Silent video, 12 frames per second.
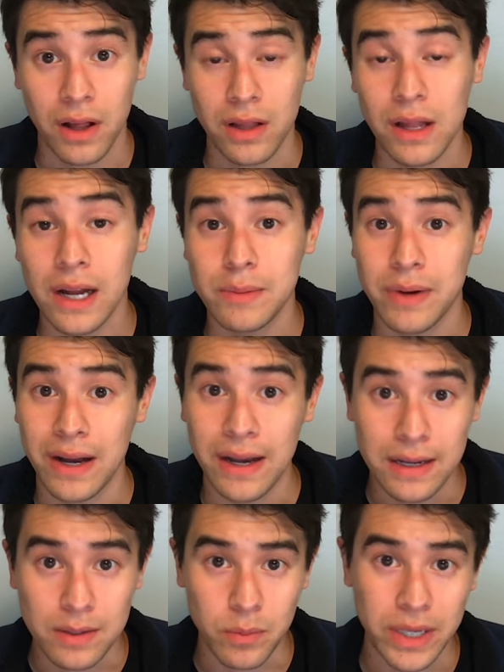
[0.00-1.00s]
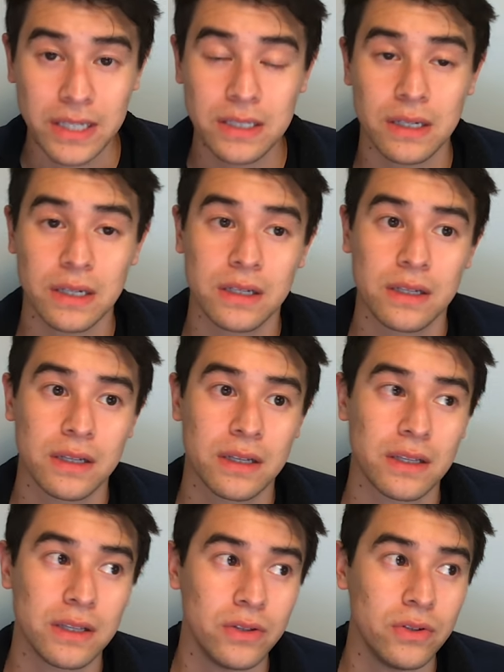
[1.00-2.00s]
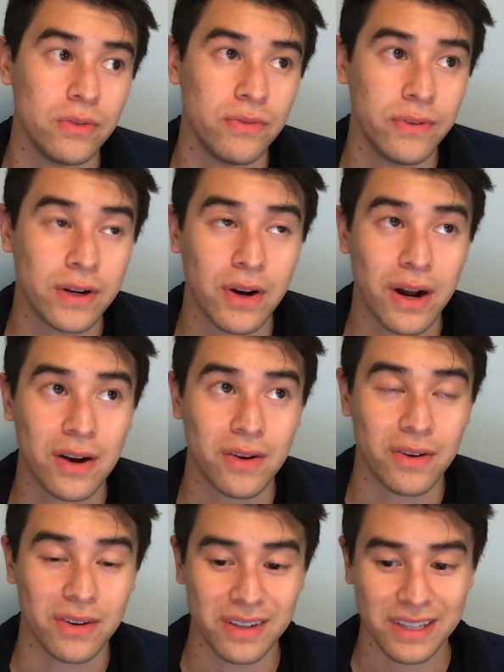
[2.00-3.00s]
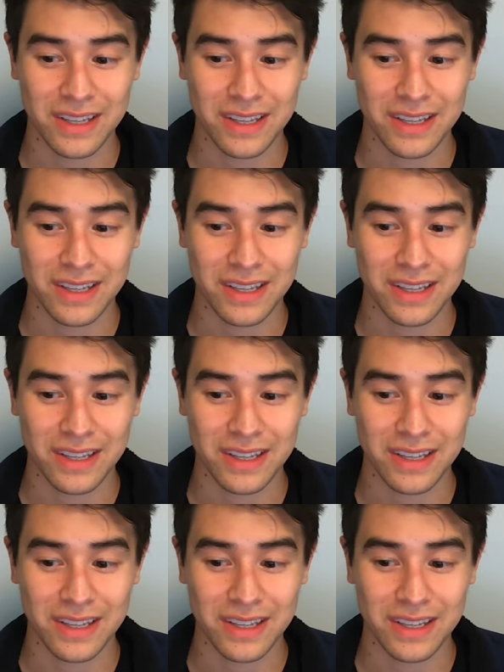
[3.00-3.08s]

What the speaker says: a lot about animation. You figure out,